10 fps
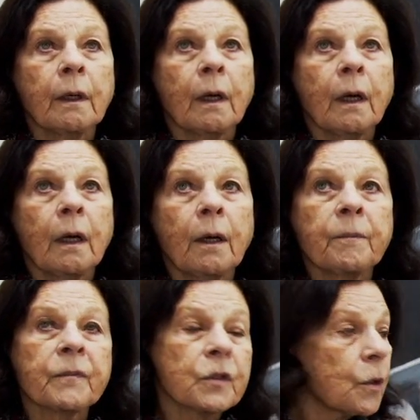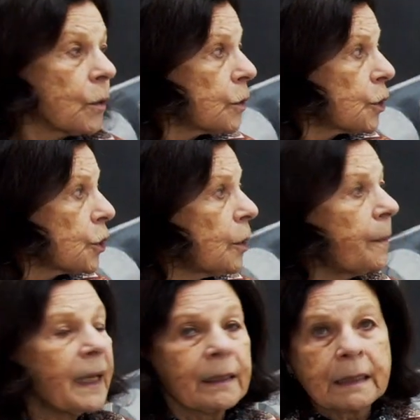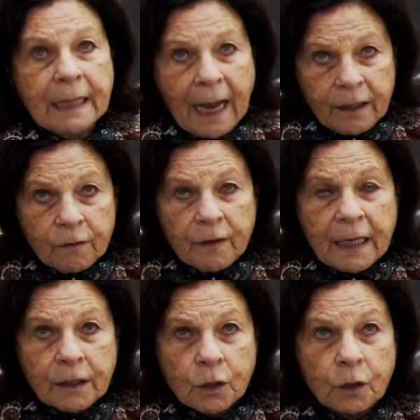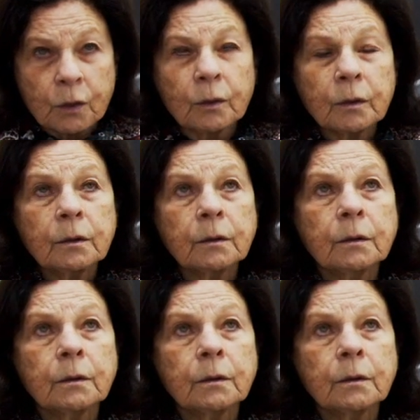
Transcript: So Șerban is out of that school,